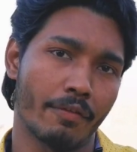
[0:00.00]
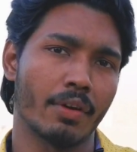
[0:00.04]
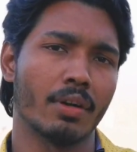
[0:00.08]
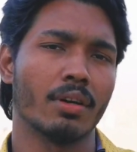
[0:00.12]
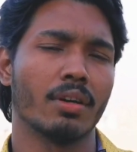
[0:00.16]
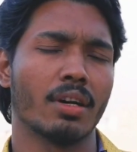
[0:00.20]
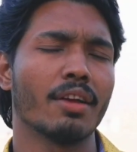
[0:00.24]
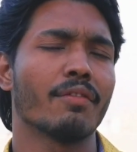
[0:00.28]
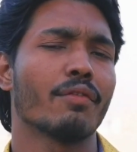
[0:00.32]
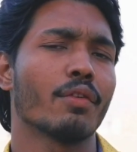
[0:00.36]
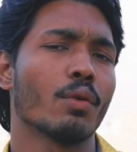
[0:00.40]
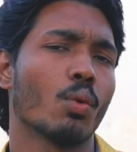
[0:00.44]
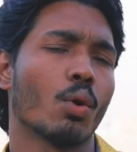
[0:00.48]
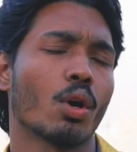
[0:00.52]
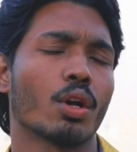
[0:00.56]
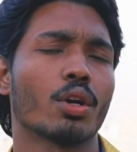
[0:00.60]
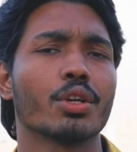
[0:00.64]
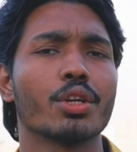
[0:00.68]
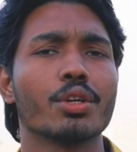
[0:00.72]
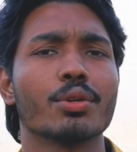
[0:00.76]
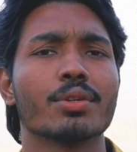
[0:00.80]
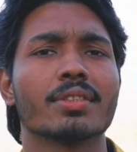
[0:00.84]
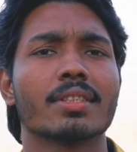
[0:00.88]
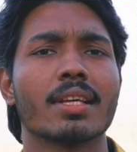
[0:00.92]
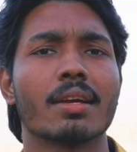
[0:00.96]
if you
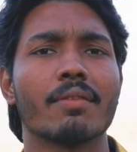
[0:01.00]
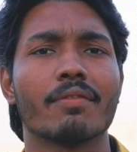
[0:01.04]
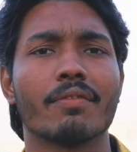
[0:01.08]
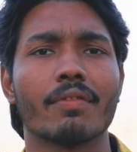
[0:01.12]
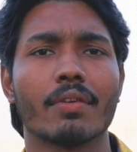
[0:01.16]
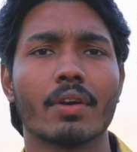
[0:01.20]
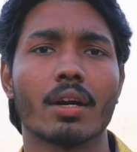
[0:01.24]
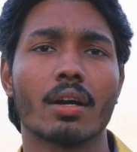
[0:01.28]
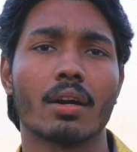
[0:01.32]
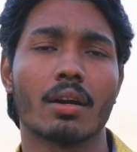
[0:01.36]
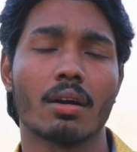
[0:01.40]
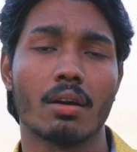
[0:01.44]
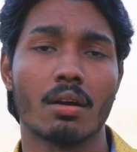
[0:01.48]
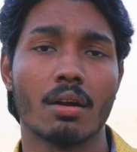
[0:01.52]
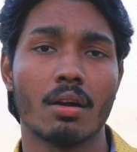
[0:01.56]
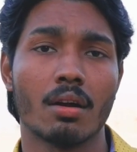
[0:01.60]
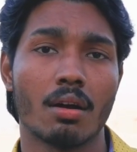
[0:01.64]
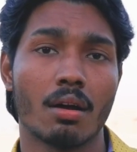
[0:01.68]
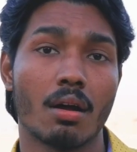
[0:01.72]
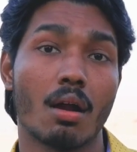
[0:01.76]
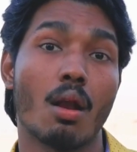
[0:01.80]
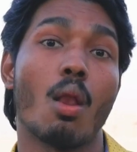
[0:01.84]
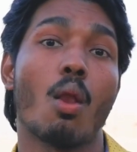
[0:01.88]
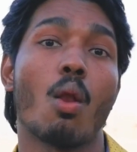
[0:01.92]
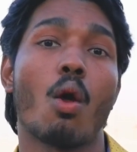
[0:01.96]
want to use them for
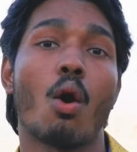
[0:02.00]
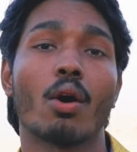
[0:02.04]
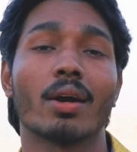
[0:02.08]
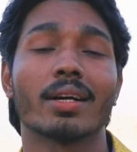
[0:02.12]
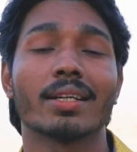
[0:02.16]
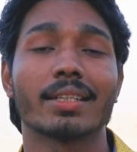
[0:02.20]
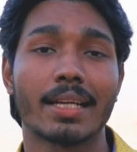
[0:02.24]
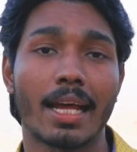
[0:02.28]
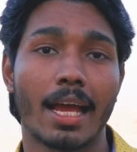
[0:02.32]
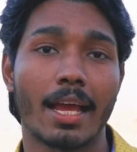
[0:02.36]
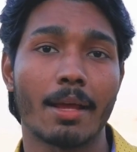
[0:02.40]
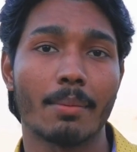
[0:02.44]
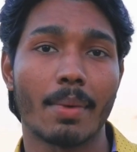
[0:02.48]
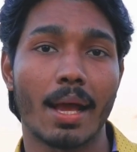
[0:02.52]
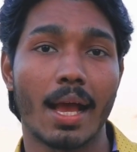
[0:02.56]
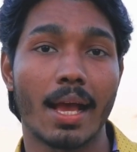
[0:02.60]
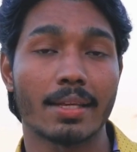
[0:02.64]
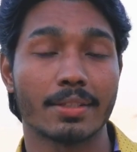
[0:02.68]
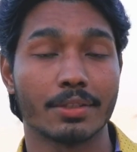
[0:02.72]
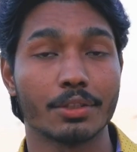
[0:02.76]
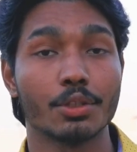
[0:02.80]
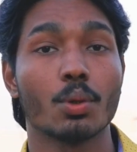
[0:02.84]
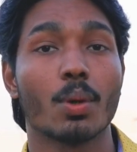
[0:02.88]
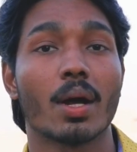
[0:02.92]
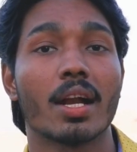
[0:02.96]
long time,
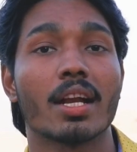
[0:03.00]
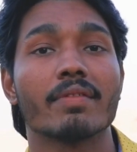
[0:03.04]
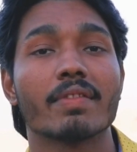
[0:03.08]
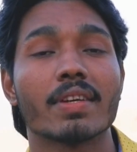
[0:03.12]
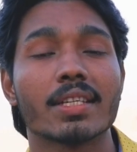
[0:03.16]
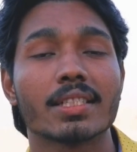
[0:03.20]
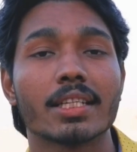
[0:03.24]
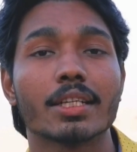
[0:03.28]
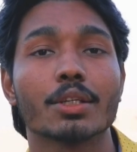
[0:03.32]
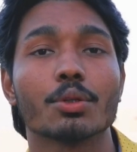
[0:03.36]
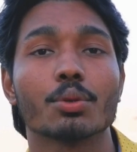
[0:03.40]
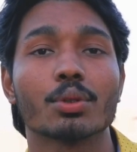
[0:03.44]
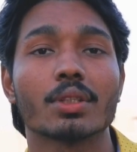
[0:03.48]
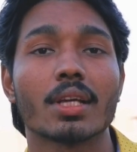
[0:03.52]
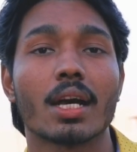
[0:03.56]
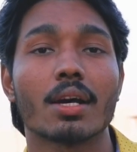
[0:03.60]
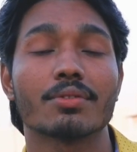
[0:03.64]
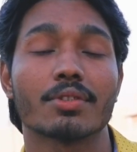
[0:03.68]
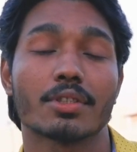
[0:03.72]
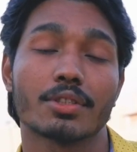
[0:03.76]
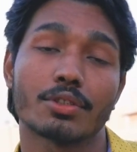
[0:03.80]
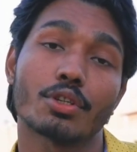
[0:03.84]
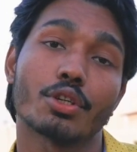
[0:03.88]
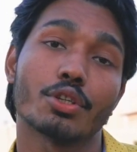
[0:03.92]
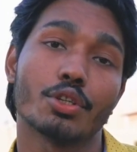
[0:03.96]
as you are investing
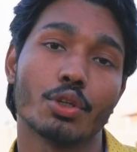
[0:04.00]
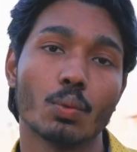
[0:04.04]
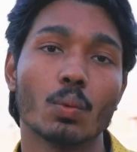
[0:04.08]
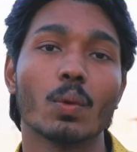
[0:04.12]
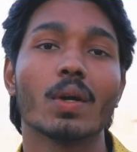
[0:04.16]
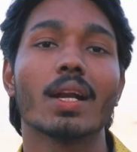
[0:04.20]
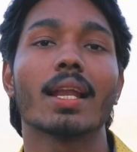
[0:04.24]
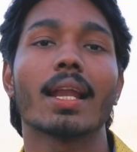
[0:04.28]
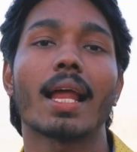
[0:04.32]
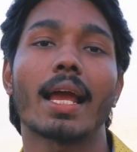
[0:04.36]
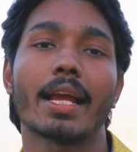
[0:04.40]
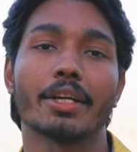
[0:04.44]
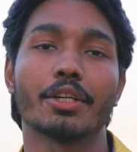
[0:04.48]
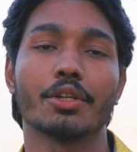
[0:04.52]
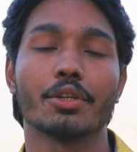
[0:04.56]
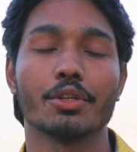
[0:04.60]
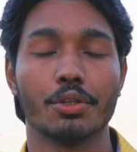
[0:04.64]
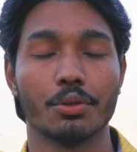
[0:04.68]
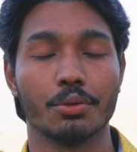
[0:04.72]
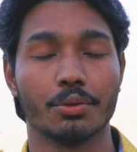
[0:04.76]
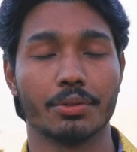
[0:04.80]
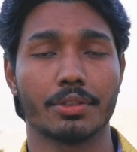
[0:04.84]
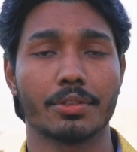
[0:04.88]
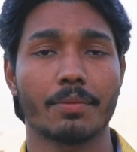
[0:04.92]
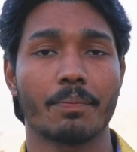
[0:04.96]
2,000, so you would like to
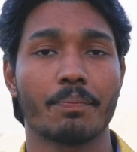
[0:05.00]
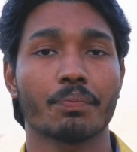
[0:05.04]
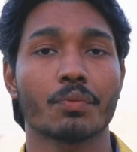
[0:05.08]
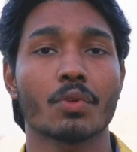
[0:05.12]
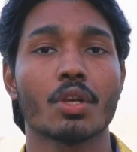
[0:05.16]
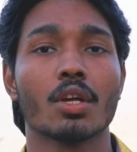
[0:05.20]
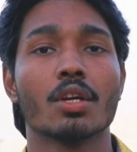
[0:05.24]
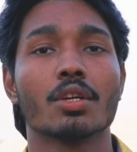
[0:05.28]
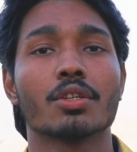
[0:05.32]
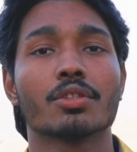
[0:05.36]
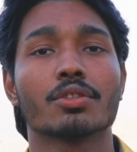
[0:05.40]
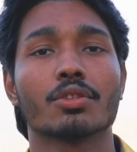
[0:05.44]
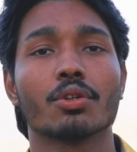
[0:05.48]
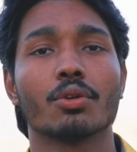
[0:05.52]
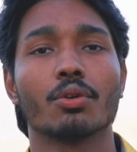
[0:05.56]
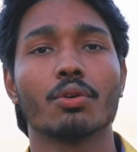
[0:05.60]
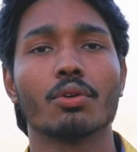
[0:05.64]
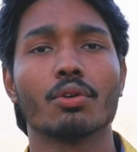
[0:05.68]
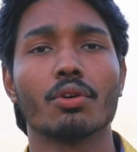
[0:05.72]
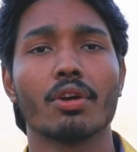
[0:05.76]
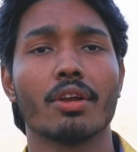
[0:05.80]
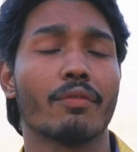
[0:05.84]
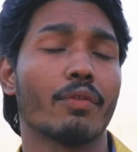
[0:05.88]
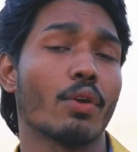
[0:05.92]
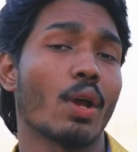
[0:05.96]
use.
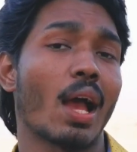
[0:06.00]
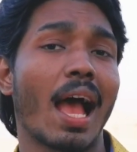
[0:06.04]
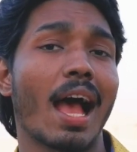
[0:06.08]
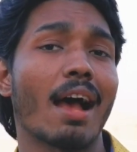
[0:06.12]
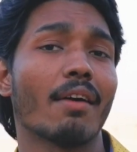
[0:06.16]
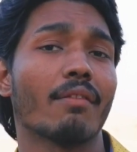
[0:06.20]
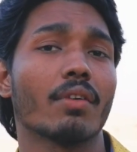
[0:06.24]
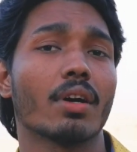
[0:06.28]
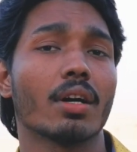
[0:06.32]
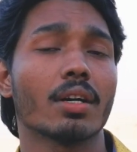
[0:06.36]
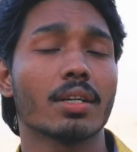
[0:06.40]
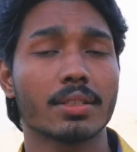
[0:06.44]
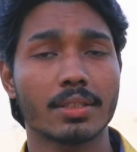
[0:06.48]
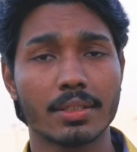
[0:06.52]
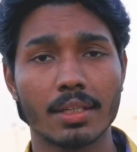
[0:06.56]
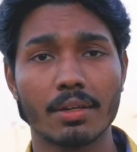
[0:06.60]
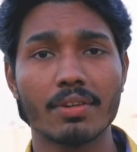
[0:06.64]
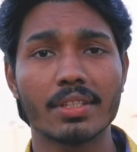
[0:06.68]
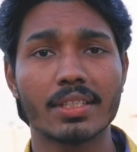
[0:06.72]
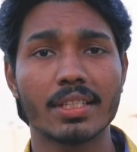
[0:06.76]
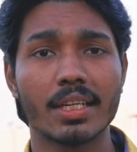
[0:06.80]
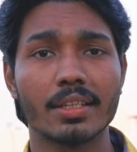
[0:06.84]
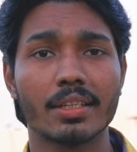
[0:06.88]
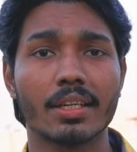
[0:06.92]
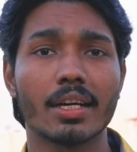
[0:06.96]
So if you have a
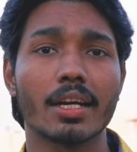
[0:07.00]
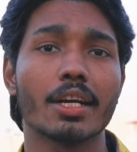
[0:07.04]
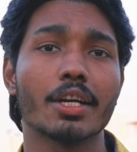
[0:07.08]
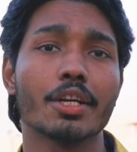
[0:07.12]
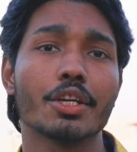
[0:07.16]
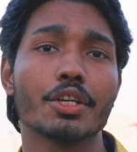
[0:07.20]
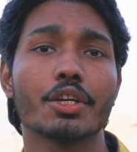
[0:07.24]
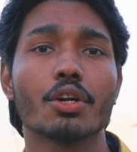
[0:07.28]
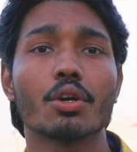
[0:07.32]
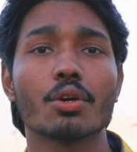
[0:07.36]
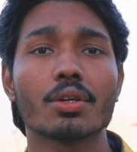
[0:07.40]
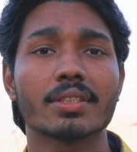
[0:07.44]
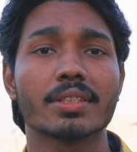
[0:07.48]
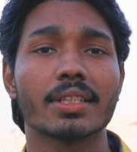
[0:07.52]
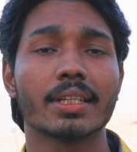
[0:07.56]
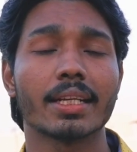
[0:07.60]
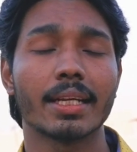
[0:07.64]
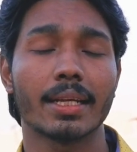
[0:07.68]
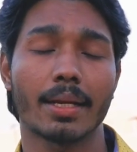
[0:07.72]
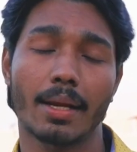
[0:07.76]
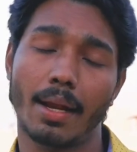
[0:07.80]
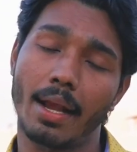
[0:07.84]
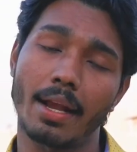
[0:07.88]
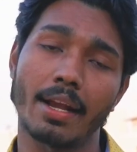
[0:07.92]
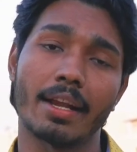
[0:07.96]
service center in your
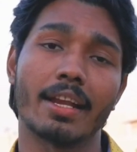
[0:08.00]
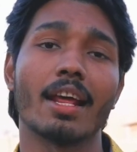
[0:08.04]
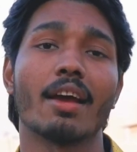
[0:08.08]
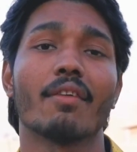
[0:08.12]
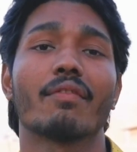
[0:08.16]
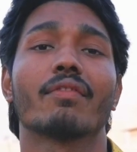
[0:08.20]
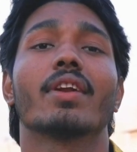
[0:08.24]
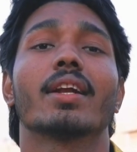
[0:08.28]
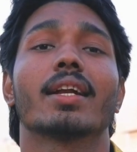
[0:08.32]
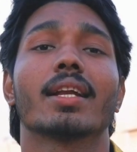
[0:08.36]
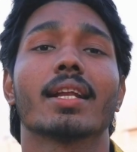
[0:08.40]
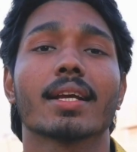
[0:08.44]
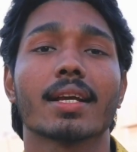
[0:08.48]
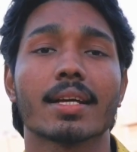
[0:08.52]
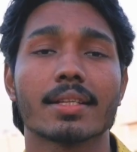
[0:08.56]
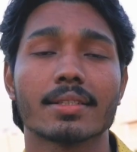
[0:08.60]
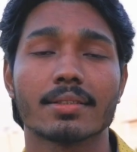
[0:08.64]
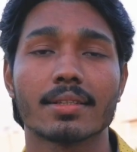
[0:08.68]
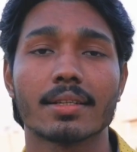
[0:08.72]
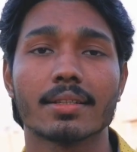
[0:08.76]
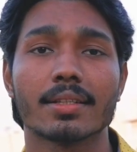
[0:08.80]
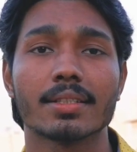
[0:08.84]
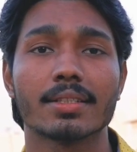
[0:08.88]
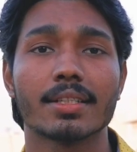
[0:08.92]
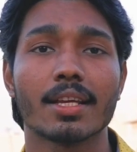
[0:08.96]
city, definitely
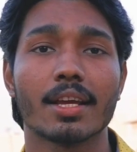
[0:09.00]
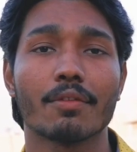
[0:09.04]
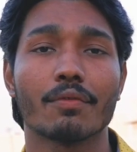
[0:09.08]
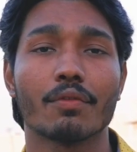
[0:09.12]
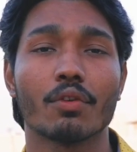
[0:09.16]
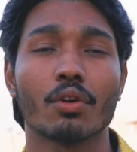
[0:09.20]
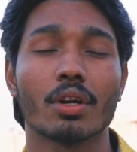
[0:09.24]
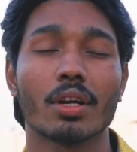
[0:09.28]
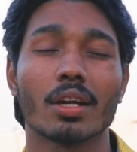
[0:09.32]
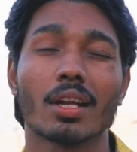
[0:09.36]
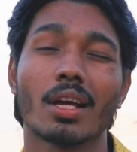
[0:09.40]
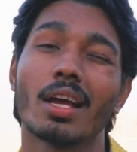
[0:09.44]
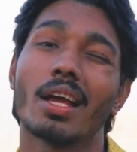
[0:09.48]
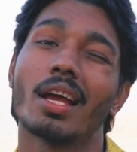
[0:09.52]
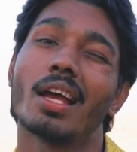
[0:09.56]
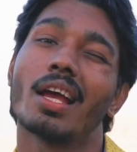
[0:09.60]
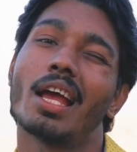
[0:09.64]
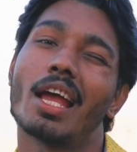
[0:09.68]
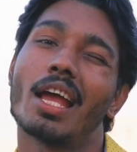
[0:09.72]
consider this earphone.